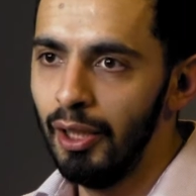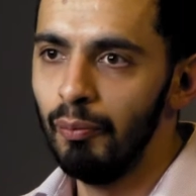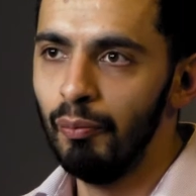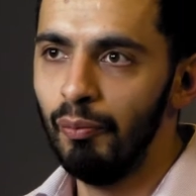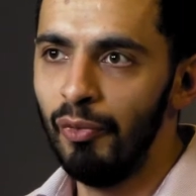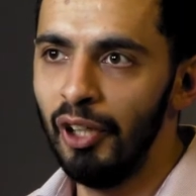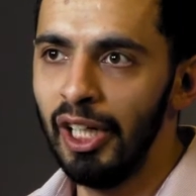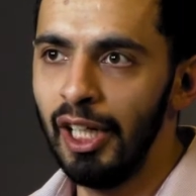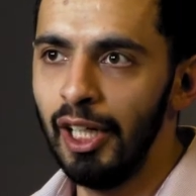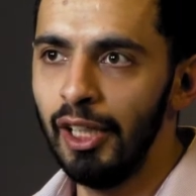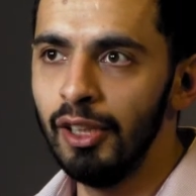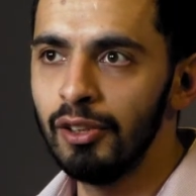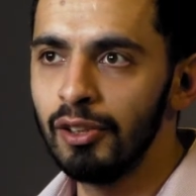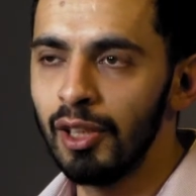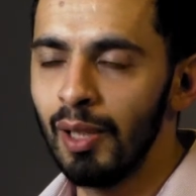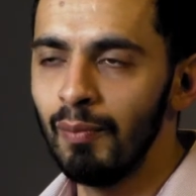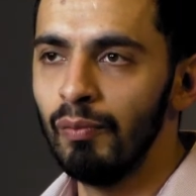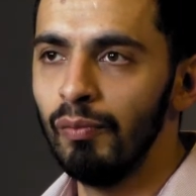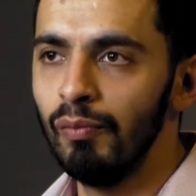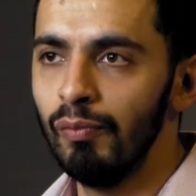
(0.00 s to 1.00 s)
bring in
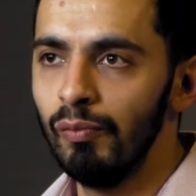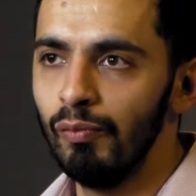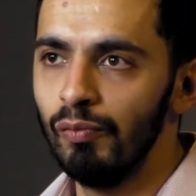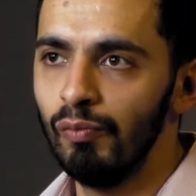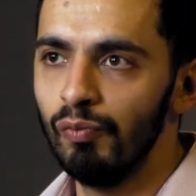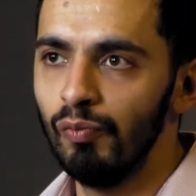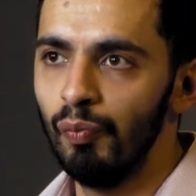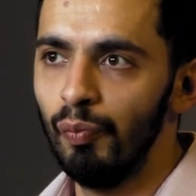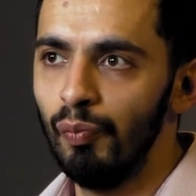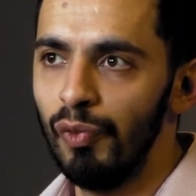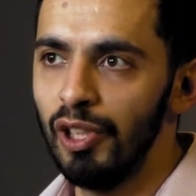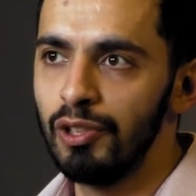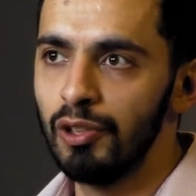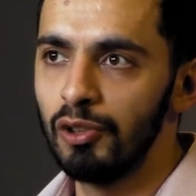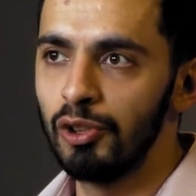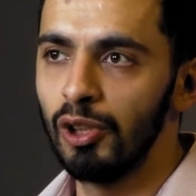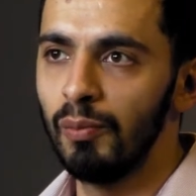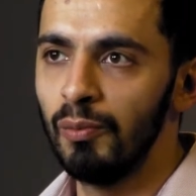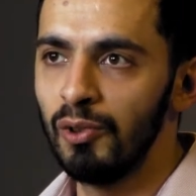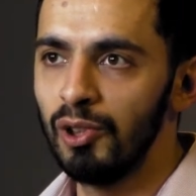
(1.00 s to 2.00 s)
some
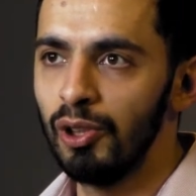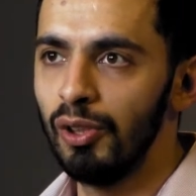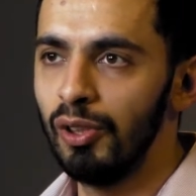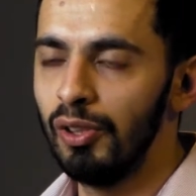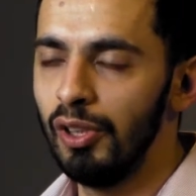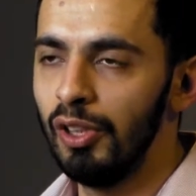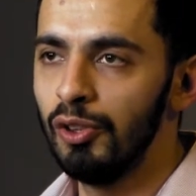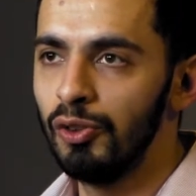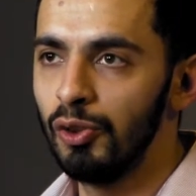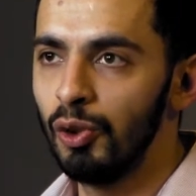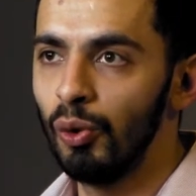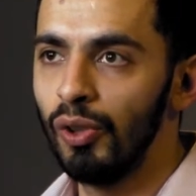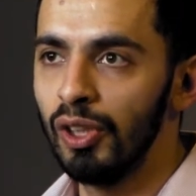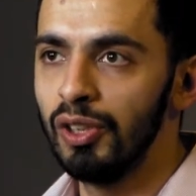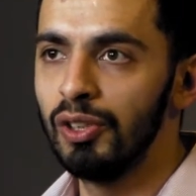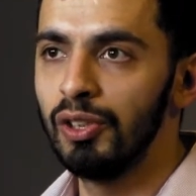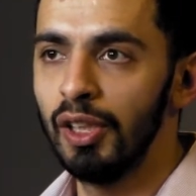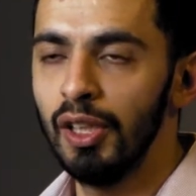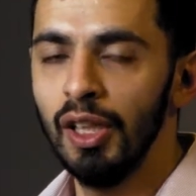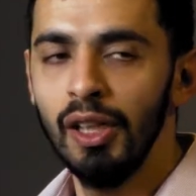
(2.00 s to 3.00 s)
business opportunities to
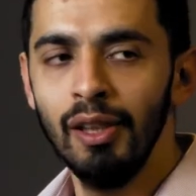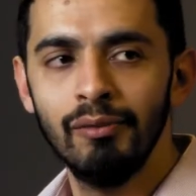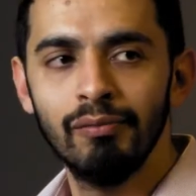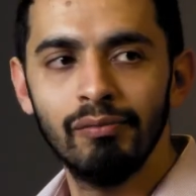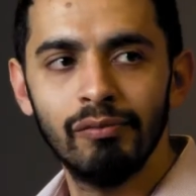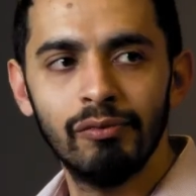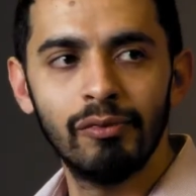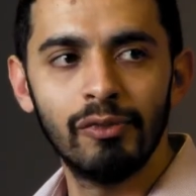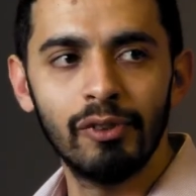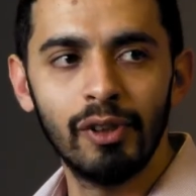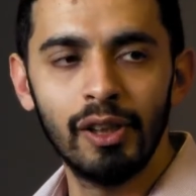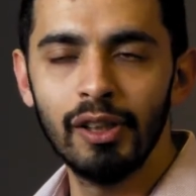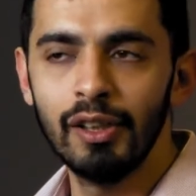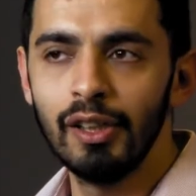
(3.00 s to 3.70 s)
consider, right?